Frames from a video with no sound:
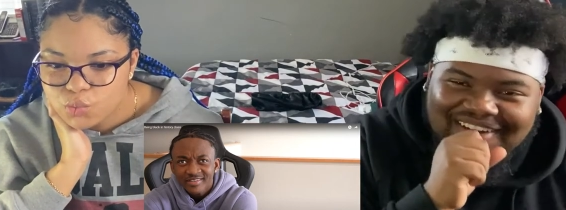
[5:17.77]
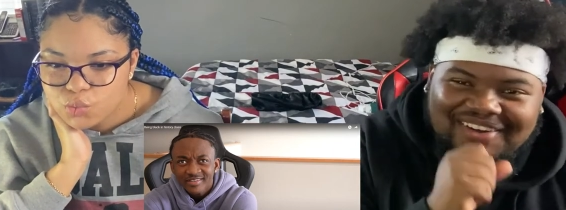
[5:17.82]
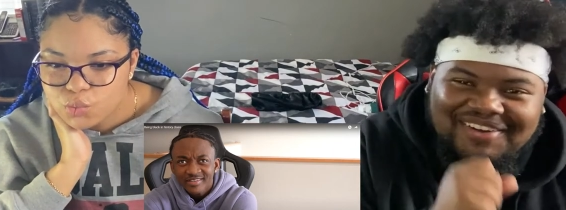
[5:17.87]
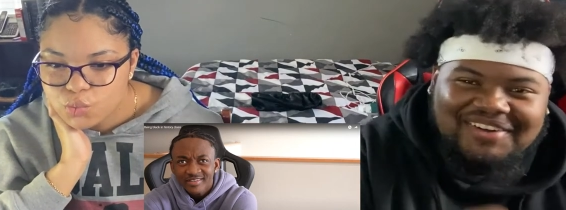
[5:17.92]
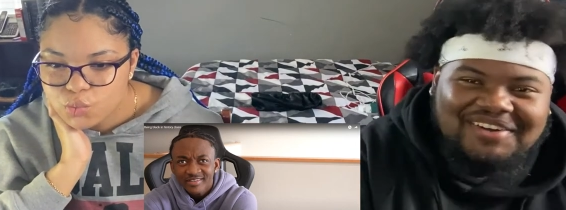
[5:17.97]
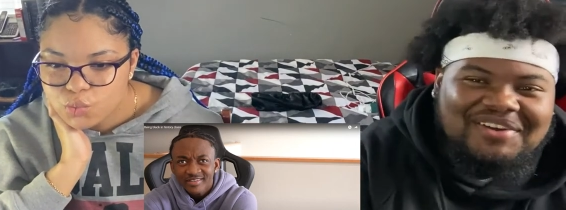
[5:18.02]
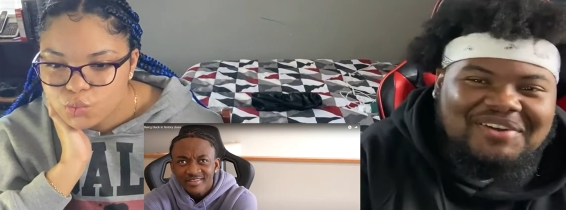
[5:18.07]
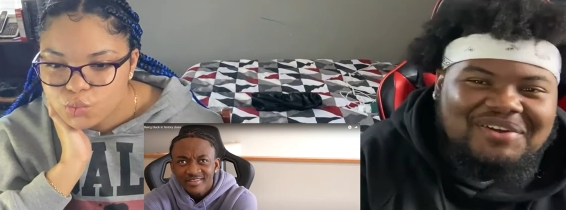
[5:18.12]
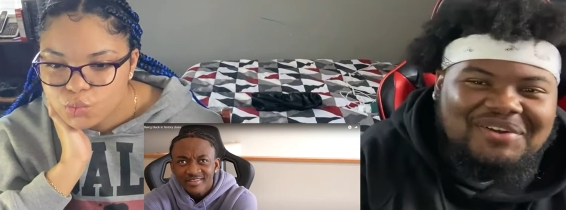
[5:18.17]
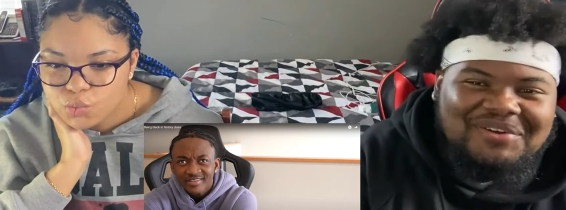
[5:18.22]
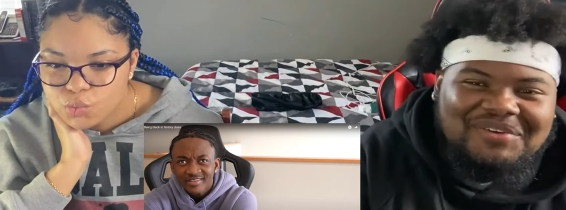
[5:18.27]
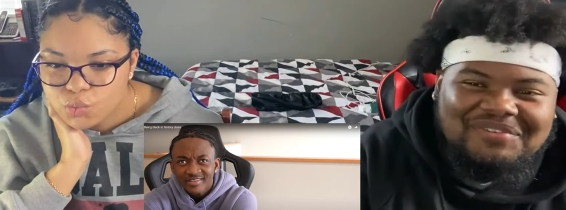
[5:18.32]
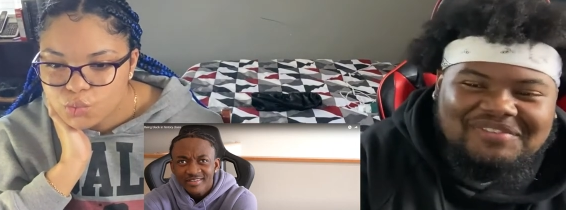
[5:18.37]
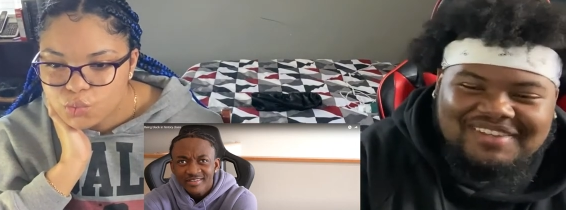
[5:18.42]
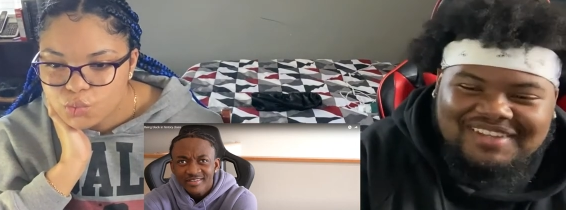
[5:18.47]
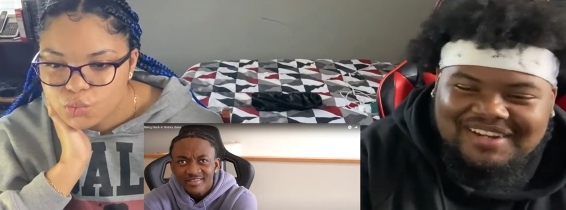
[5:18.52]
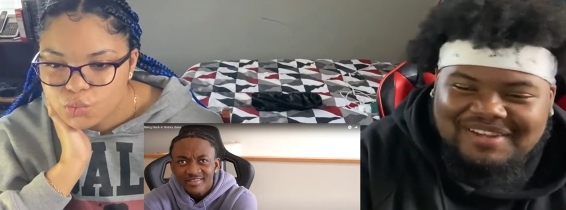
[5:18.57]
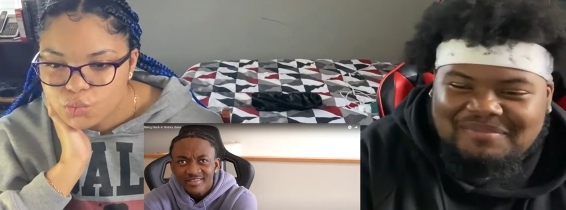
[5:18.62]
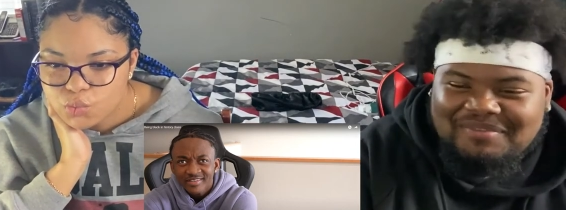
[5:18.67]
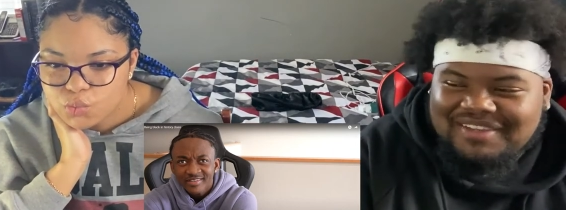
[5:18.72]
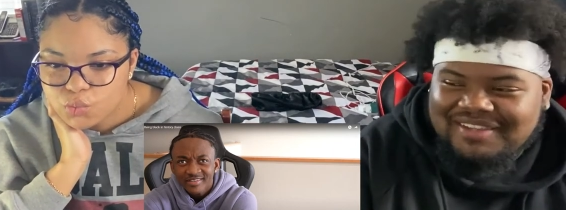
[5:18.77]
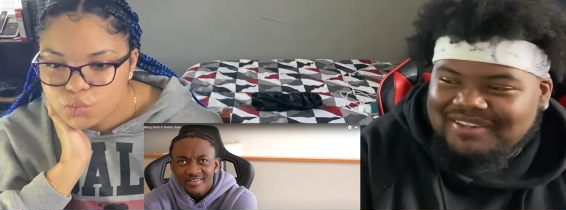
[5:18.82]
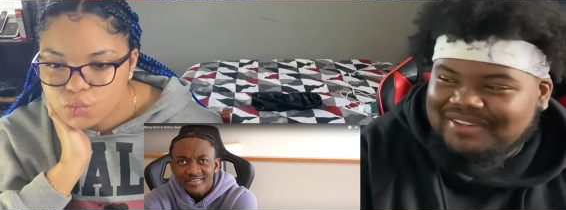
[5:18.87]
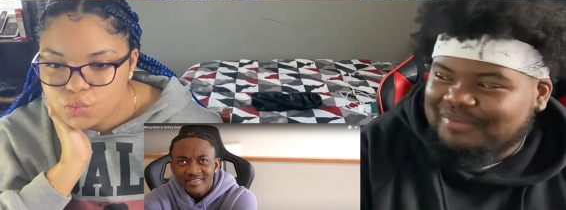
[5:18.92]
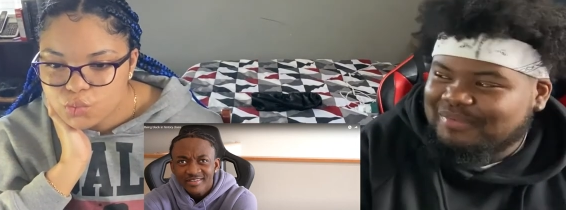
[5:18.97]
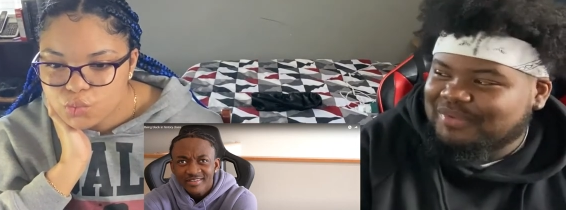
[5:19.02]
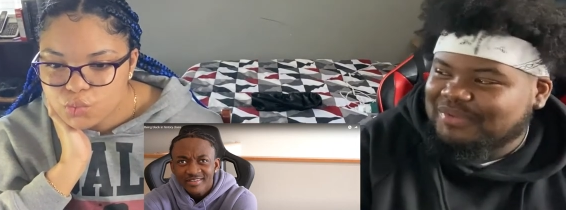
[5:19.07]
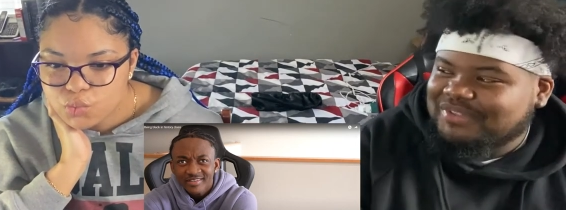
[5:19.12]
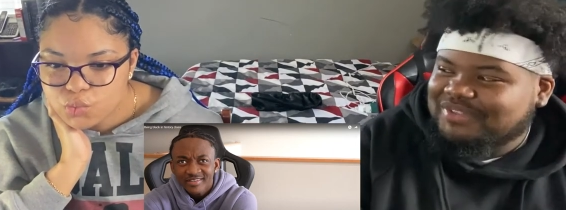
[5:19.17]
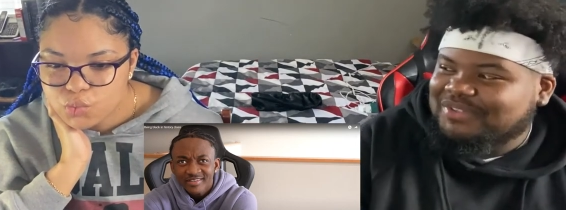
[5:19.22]
Speaker 1: Oh man, that'd be in
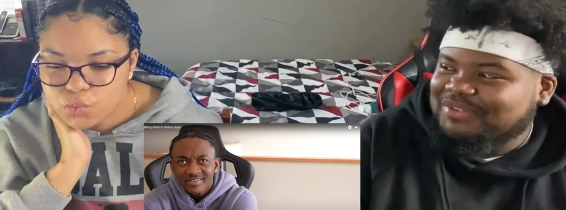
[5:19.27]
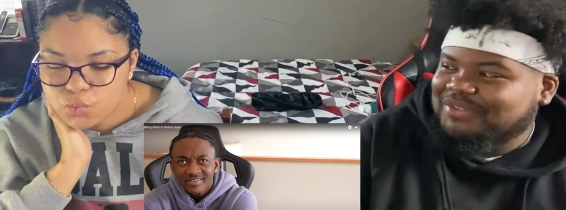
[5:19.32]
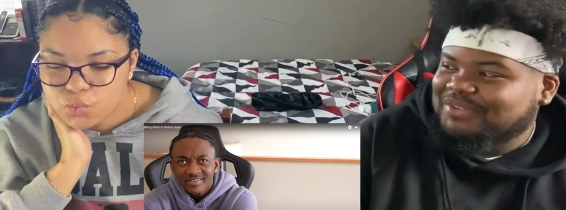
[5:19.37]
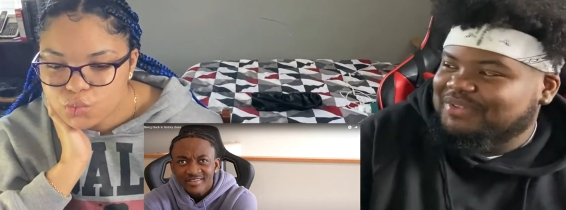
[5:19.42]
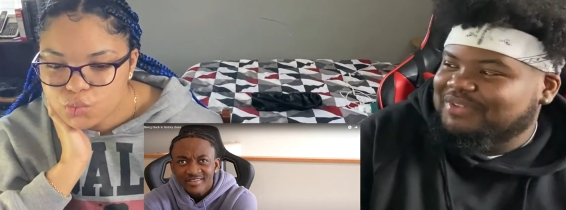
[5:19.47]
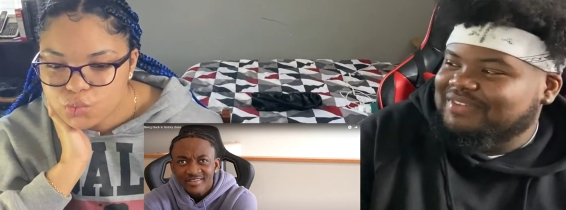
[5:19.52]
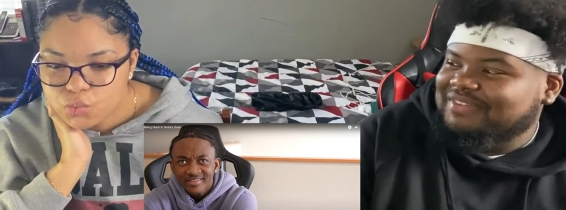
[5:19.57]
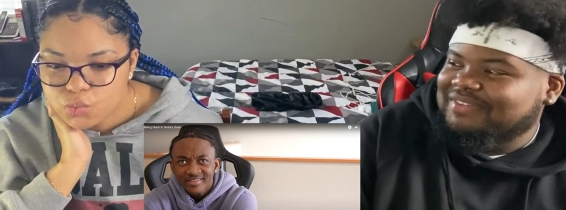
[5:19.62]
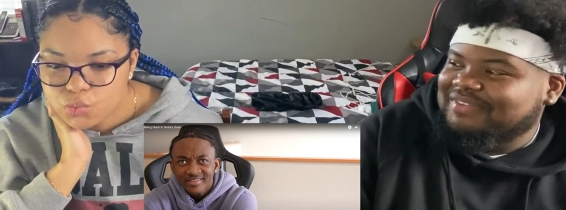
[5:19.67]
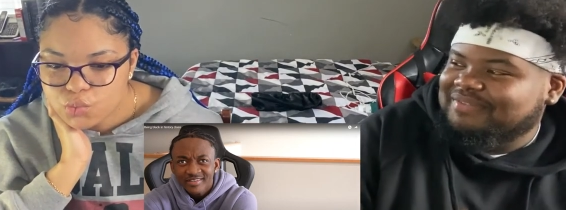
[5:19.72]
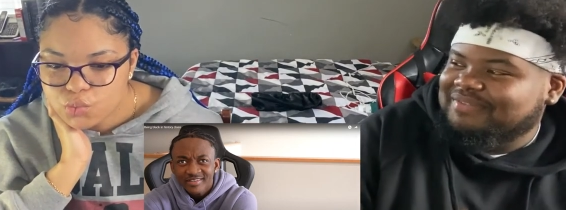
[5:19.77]
W school.